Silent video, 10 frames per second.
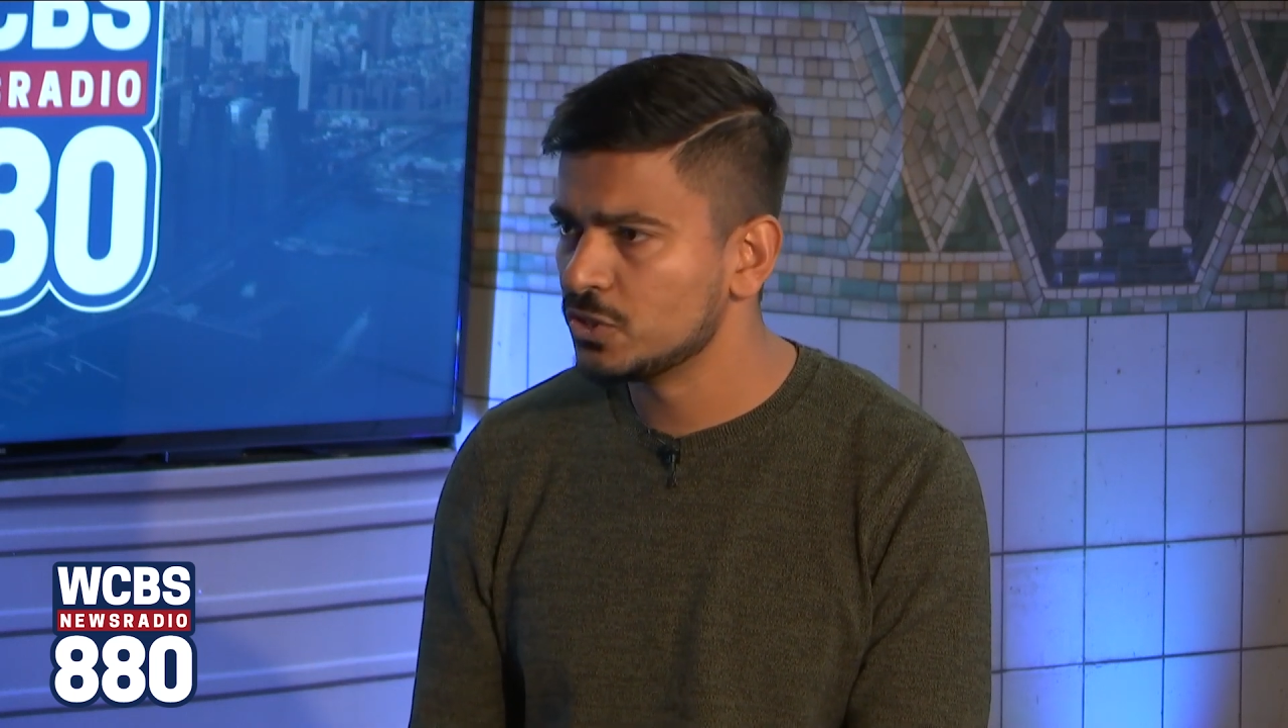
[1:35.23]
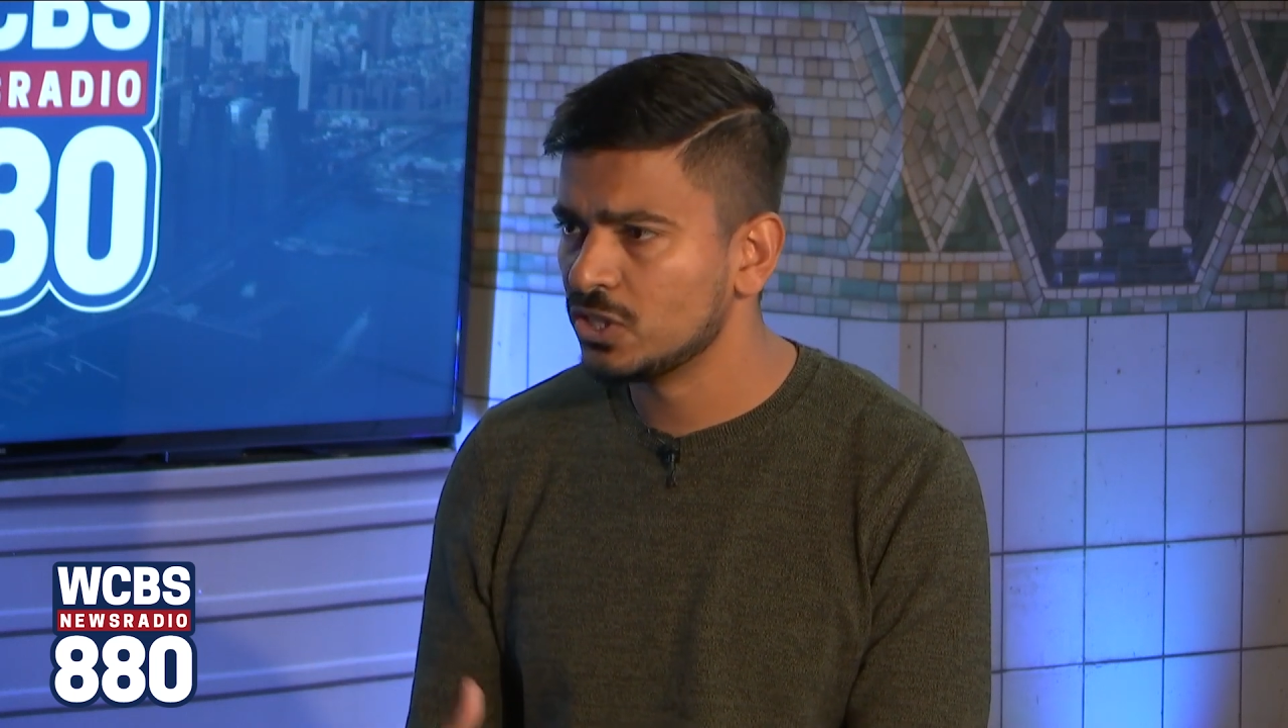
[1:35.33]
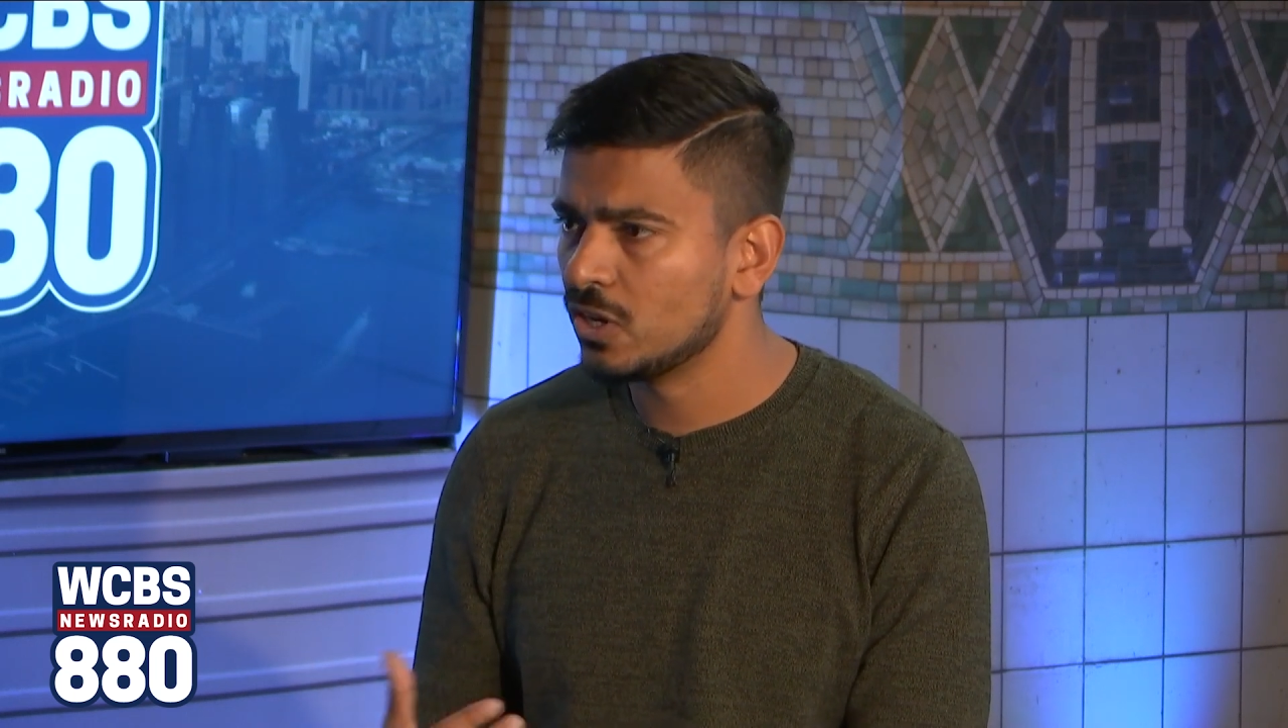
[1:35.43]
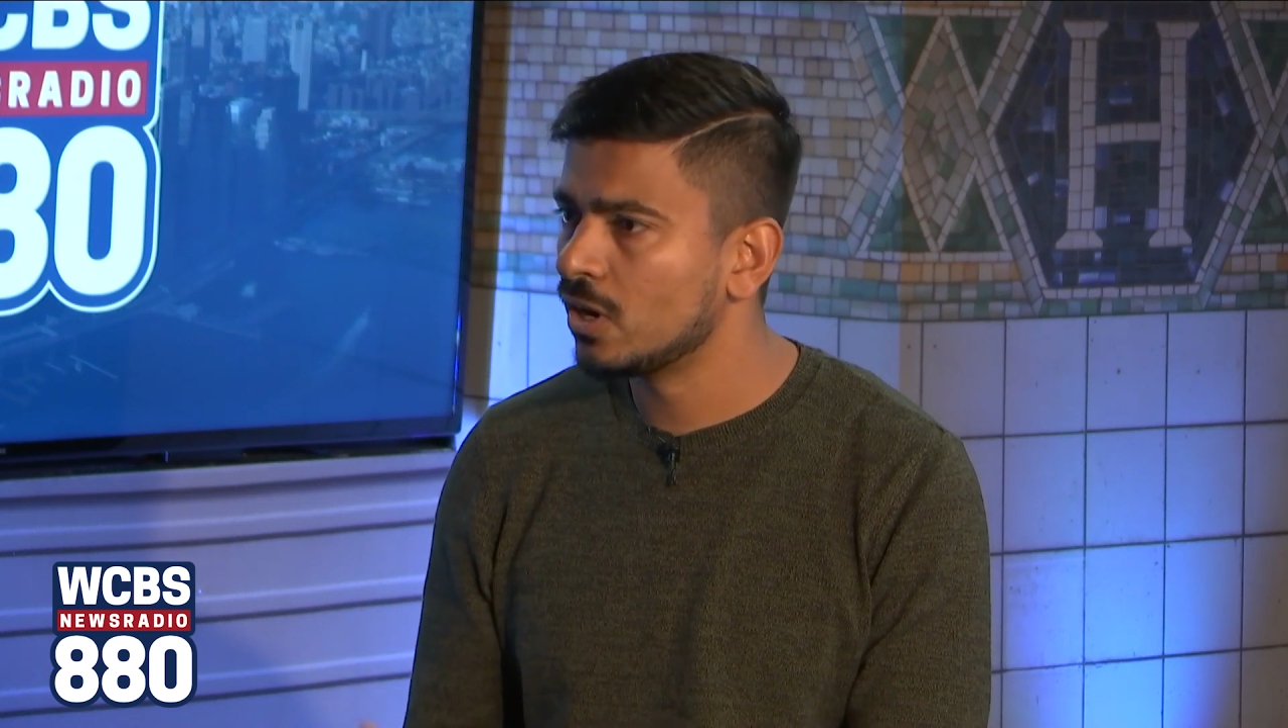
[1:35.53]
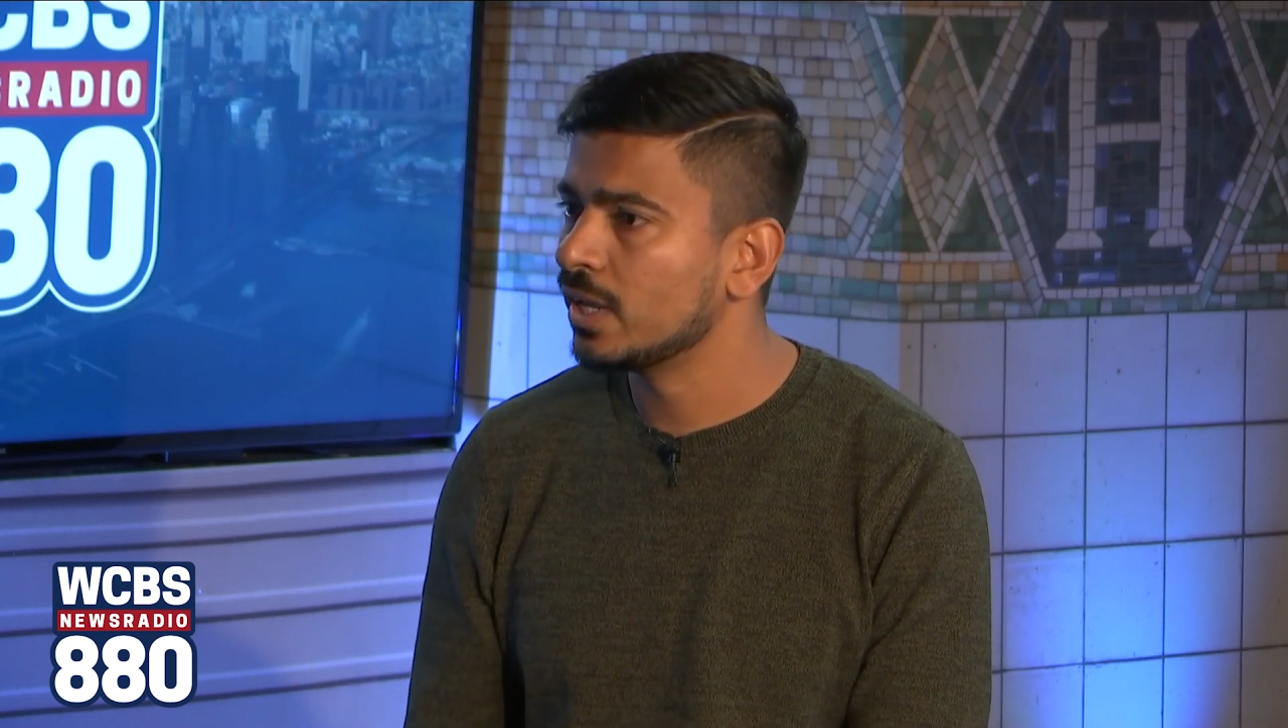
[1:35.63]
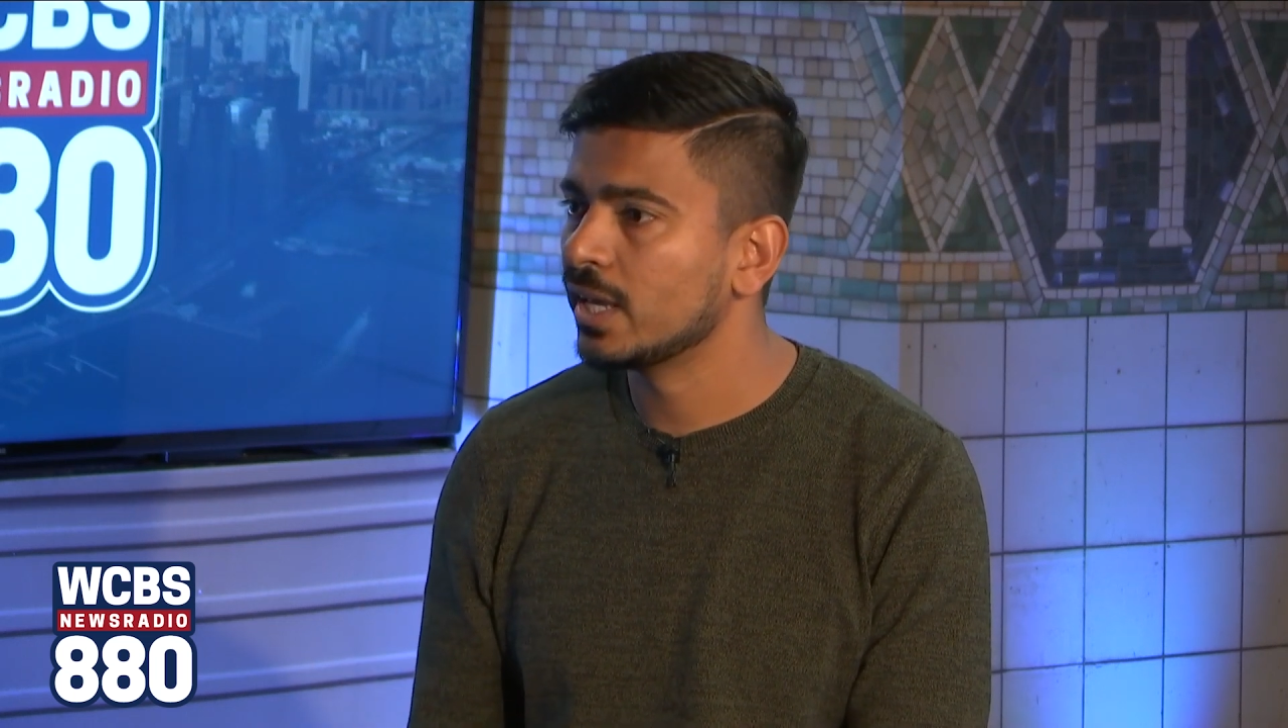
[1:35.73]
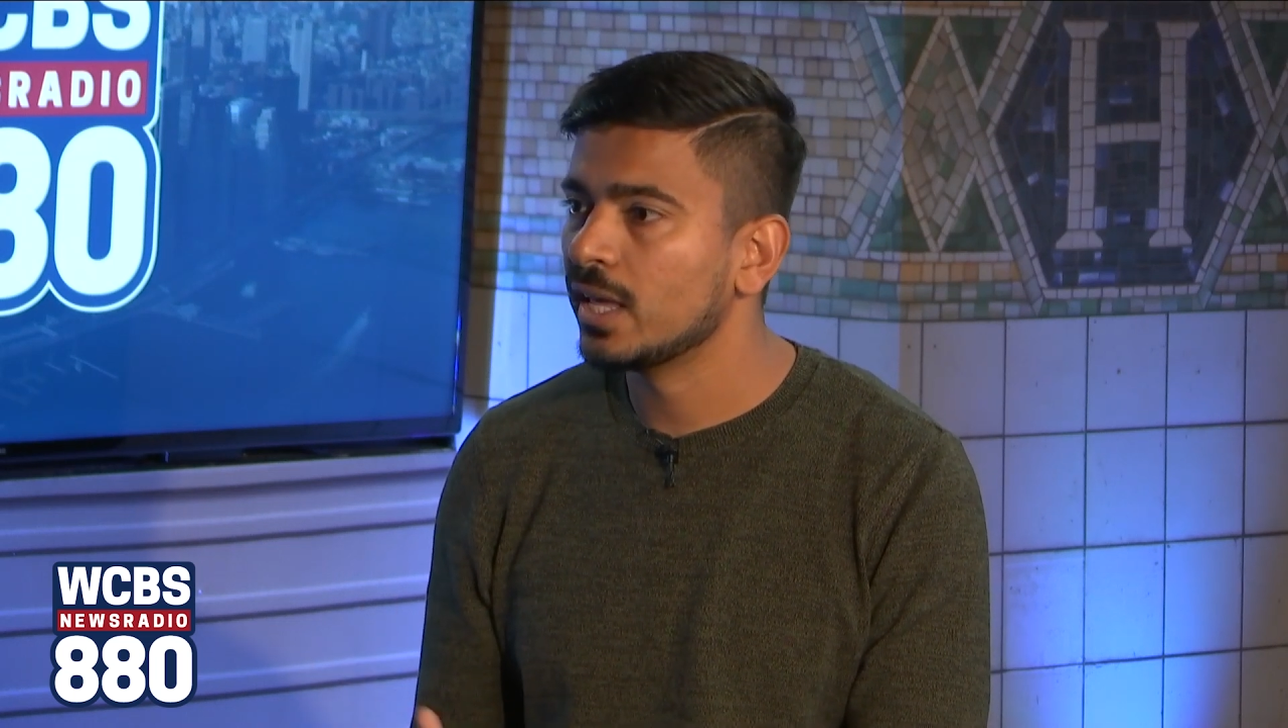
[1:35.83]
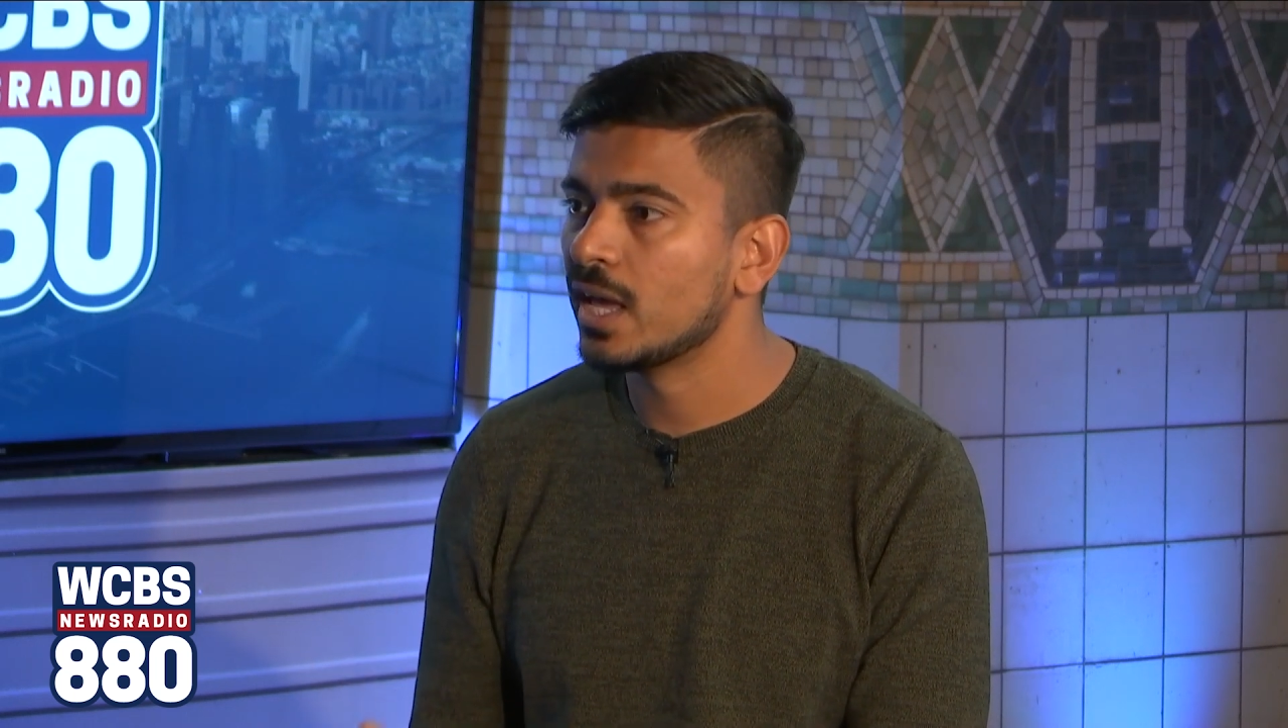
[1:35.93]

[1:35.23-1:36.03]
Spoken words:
machine learning